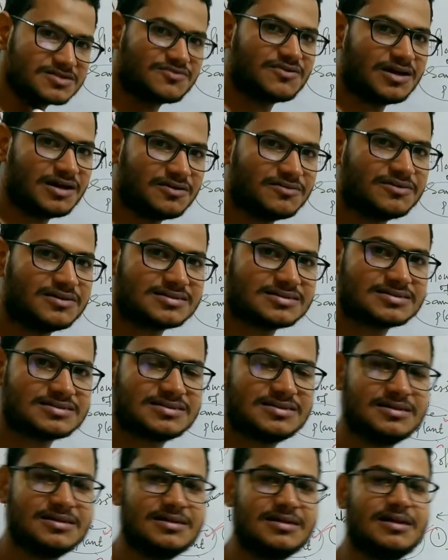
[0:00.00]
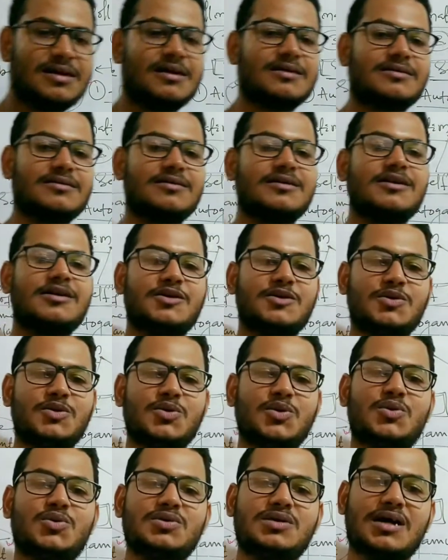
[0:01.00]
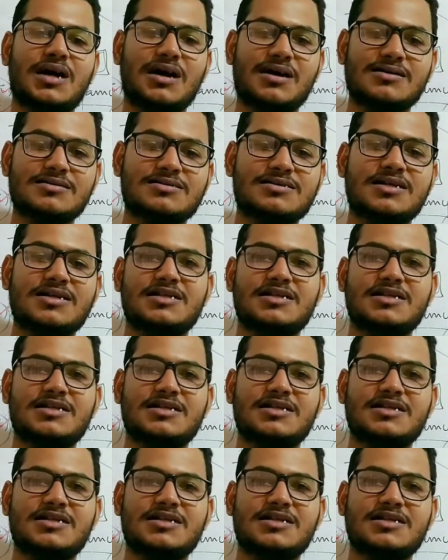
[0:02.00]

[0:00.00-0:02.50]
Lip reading: flowers are known as